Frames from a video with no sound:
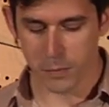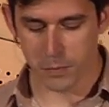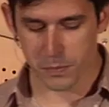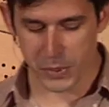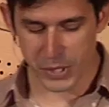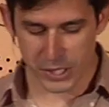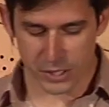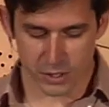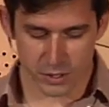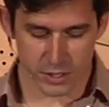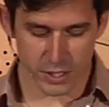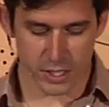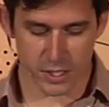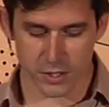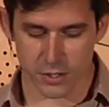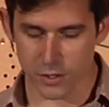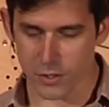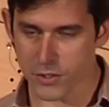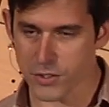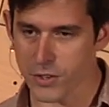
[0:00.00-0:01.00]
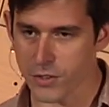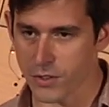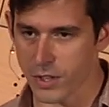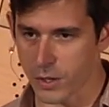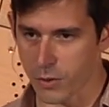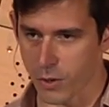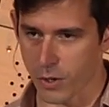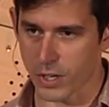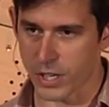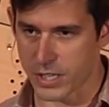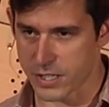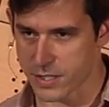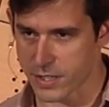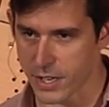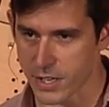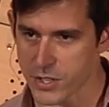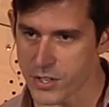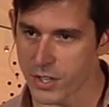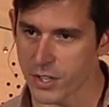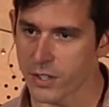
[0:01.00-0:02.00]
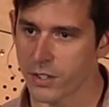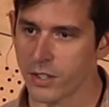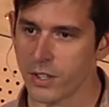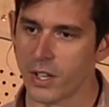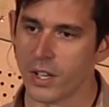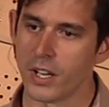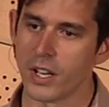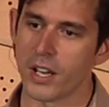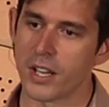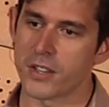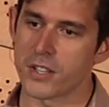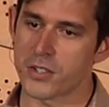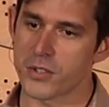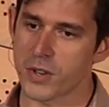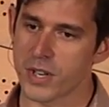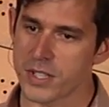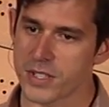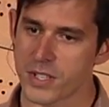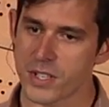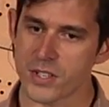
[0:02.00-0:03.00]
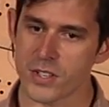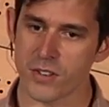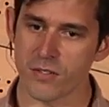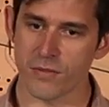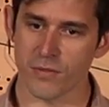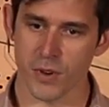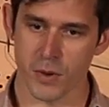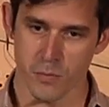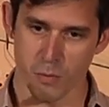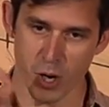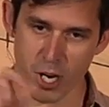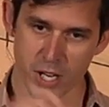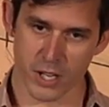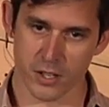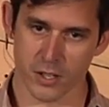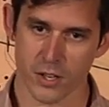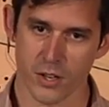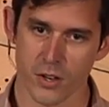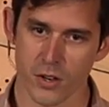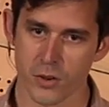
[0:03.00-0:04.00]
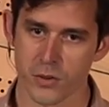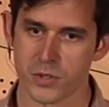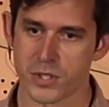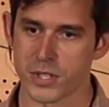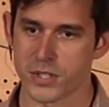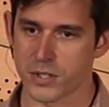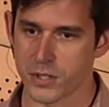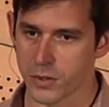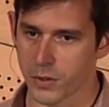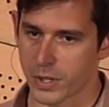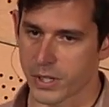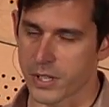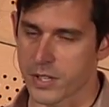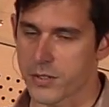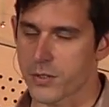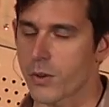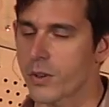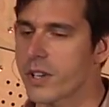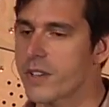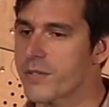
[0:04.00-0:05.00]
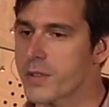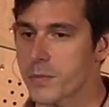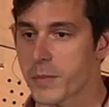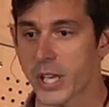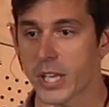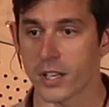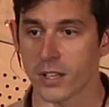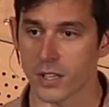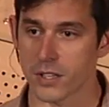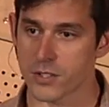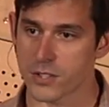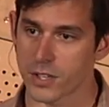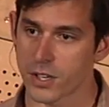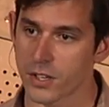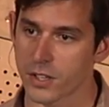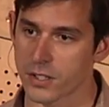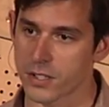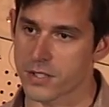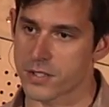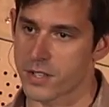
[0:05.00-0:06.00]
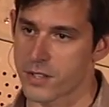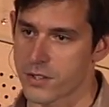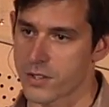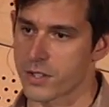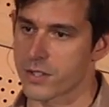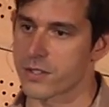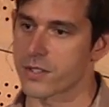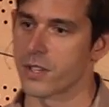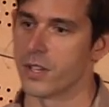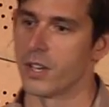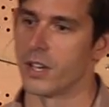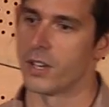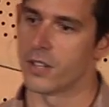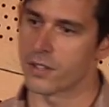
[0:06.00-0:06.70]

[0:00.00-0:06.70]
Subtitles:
build and nurture the organization, and the transition from writing code to doing this, or even making engineering decisions,